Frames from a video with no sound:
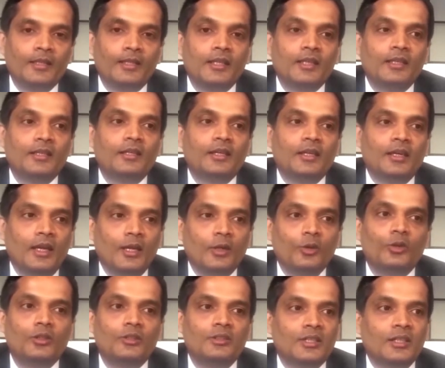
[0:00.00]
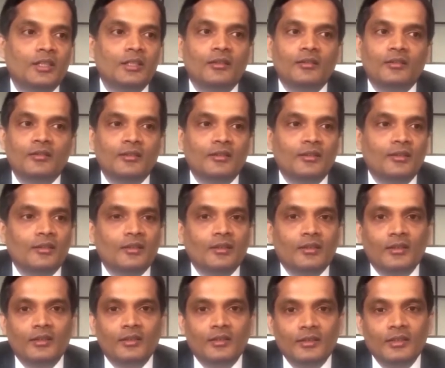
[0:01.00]
I, I, I, I
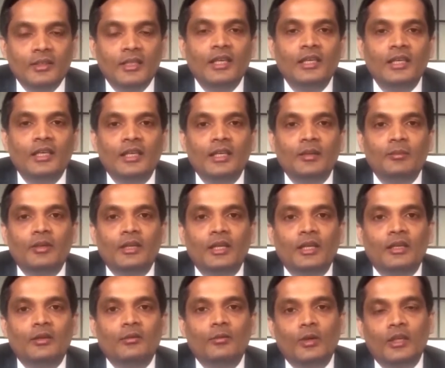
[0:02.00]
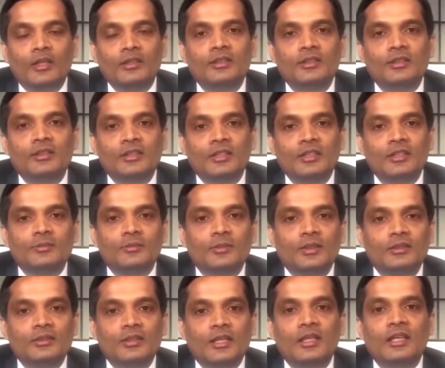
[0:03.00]
don't know whether we have to call them as
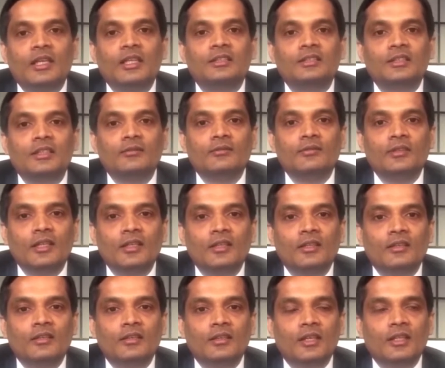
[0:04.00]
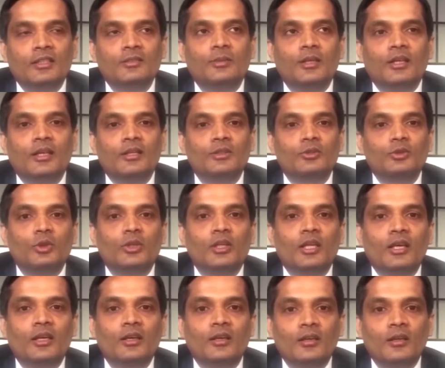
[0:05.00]
housewives. Nowadays, uh, they are
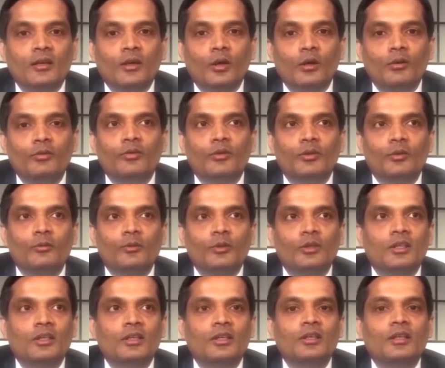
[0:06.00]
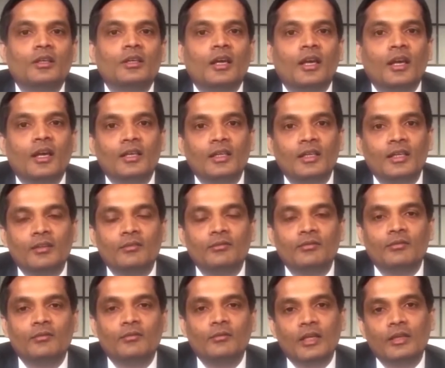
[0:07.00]
also homemakers. But anyway,
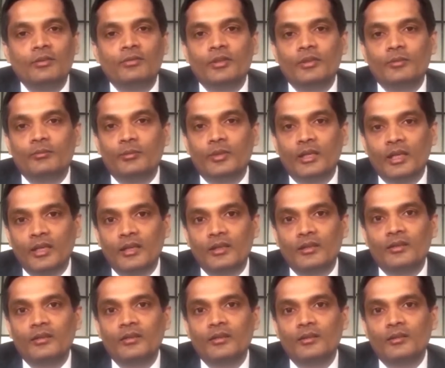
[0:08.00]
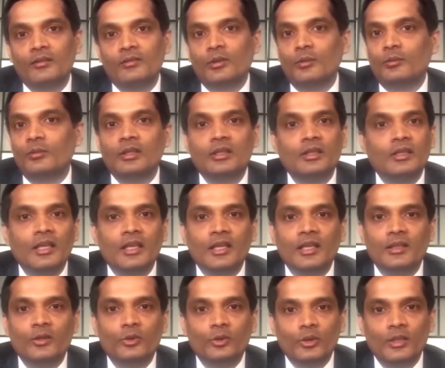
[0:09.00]
not getting into controversy,
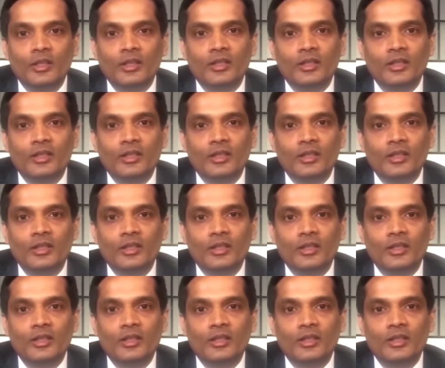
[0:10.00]
females